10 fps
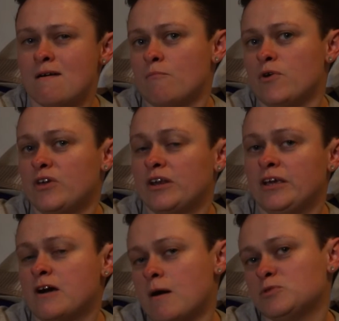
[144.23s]
But then he
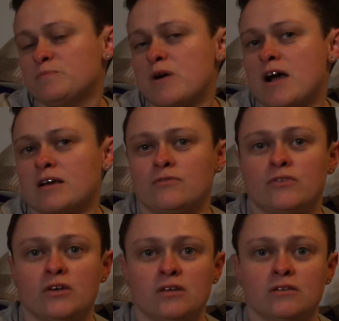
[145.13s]
comes back and
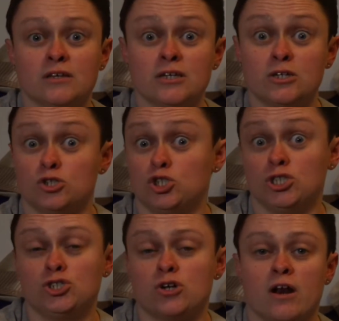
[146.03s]
thinking like
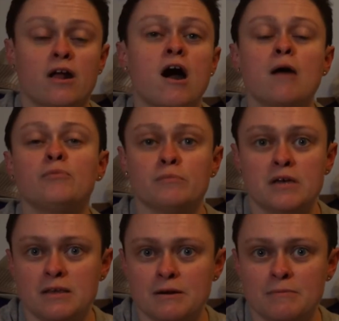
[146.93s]
she's trying to
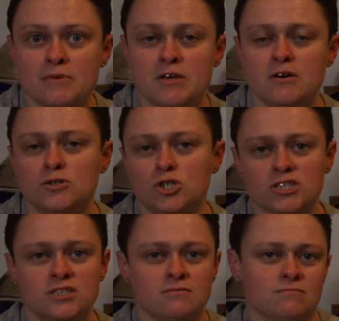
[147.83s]
compliment him,
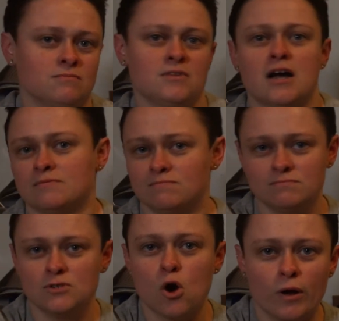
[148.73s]
just not
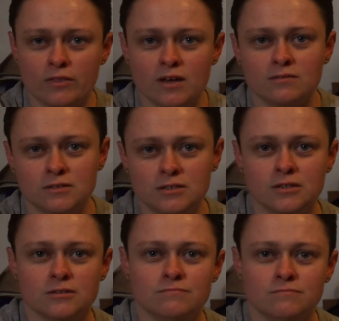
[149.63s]
knowing that,
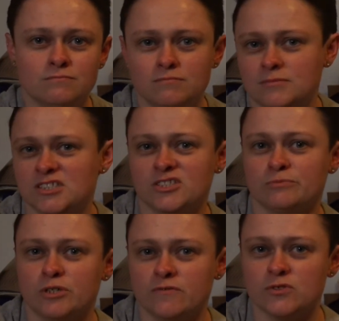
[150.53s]
he
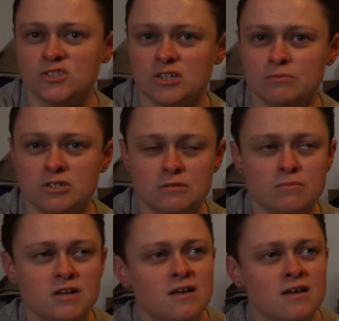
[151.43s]
doesn't play for the same team.